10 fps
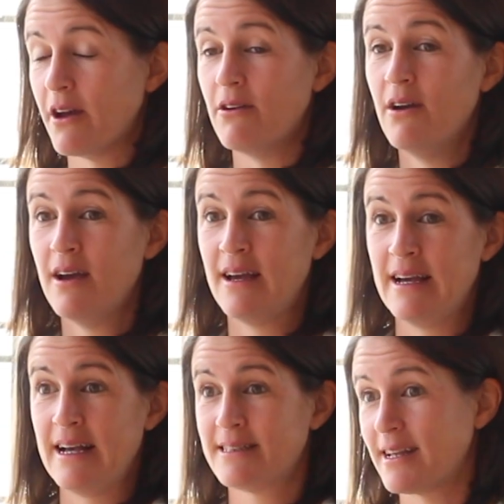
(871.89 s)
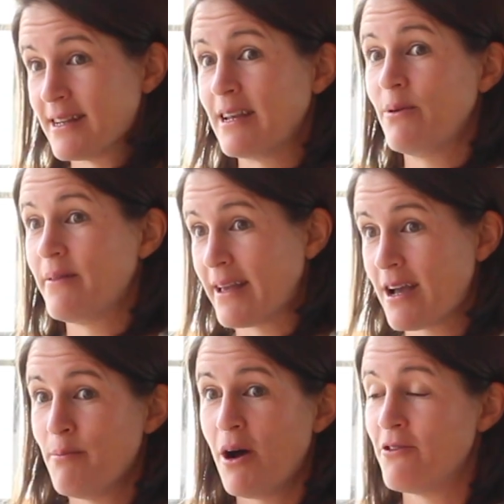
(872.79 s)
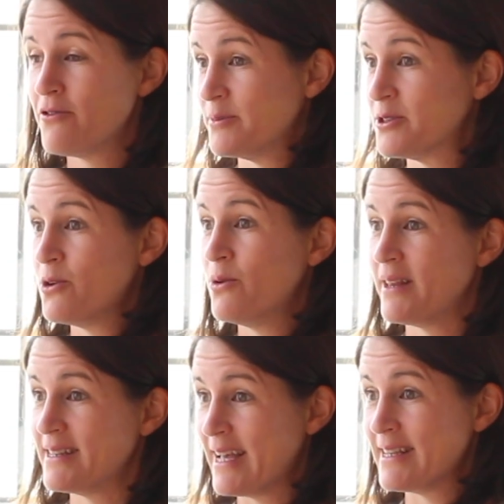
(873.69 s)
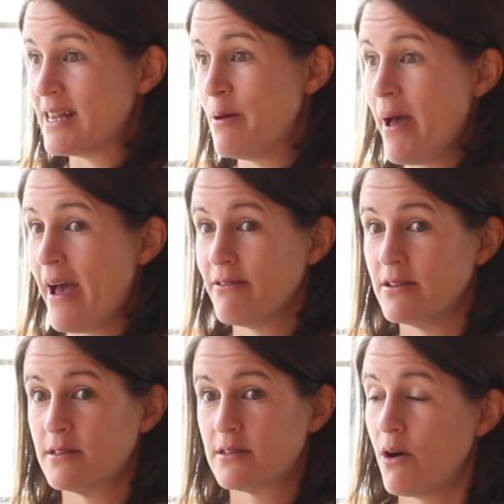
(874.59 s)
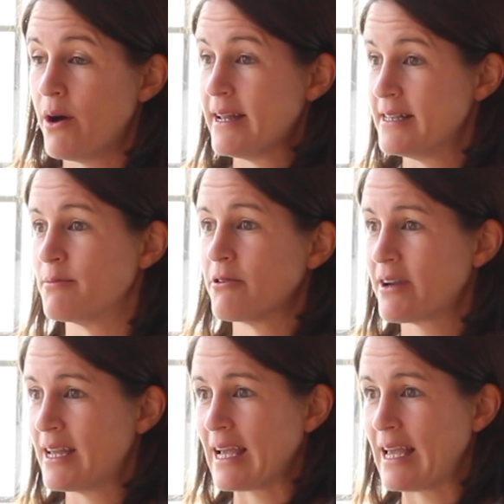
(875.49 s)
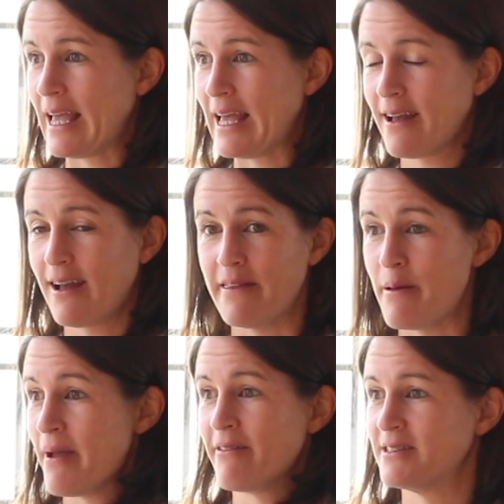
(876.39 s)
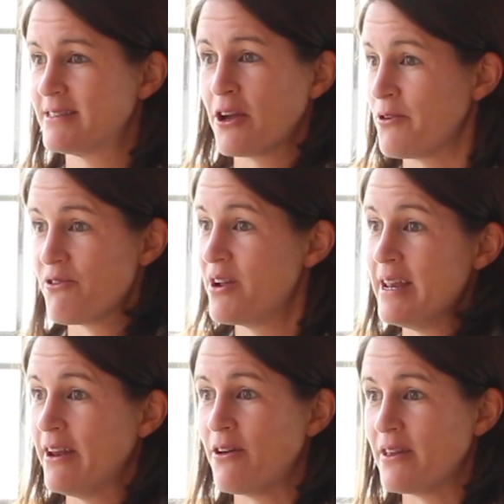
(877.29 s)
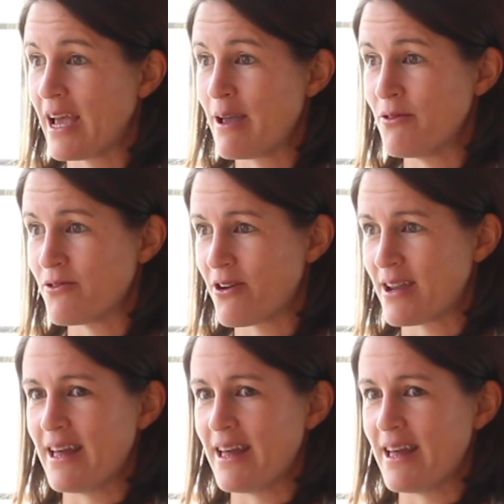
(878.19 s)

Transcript: So suddenly when they come home from school and they say to their parents, oh, I need some cricket kit, and their parents don't really know the game of